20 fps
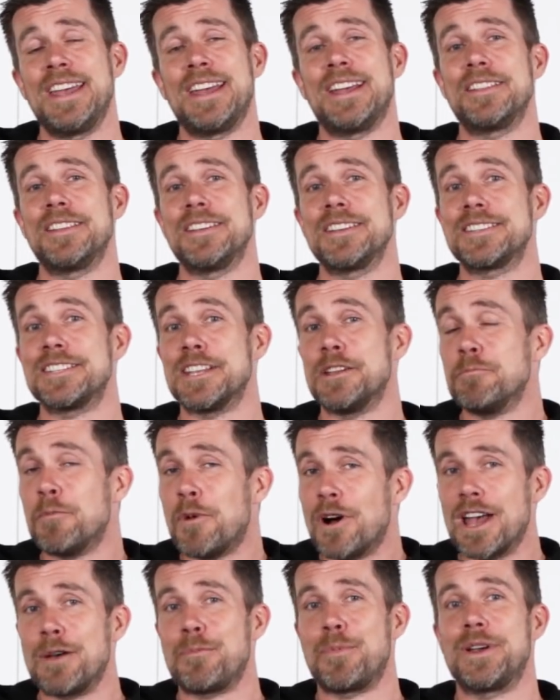and this, in
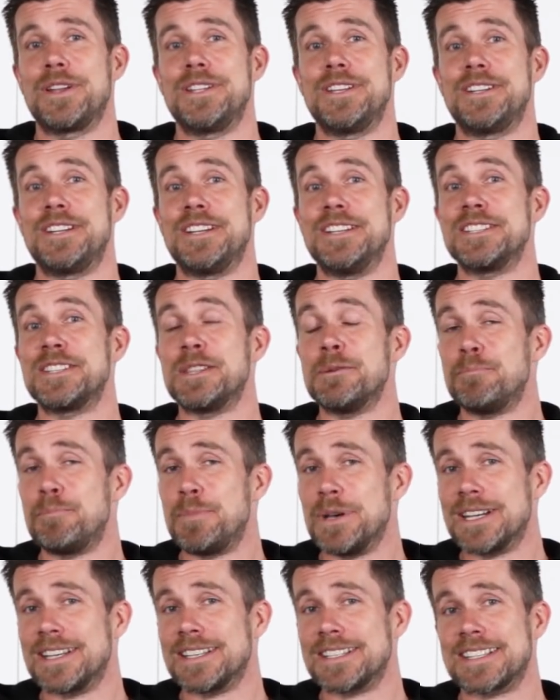my opinion, is the
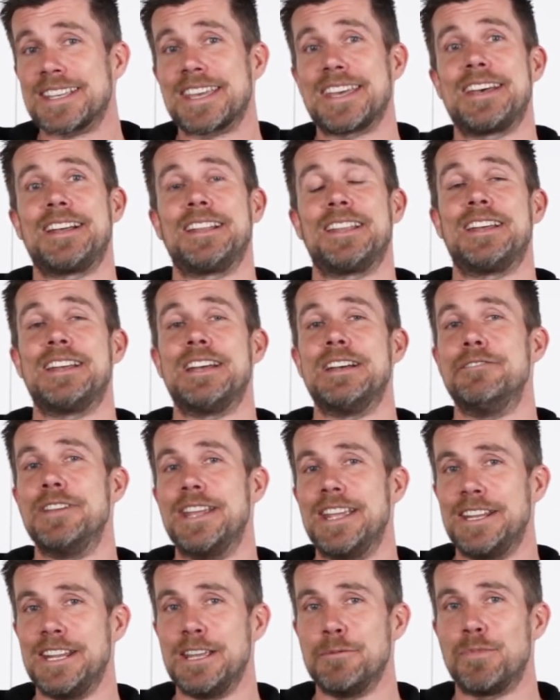biggest killer of
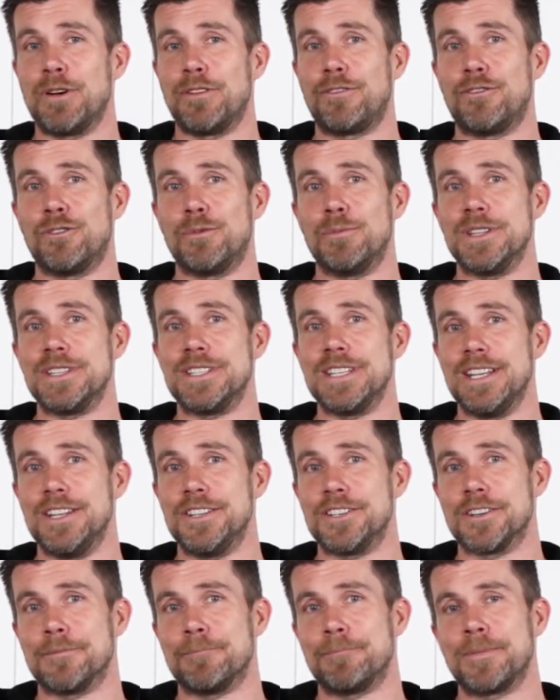any performance
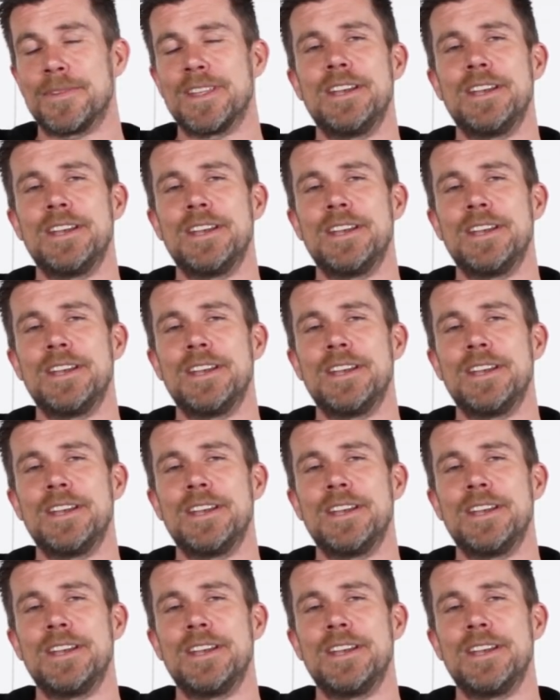engine.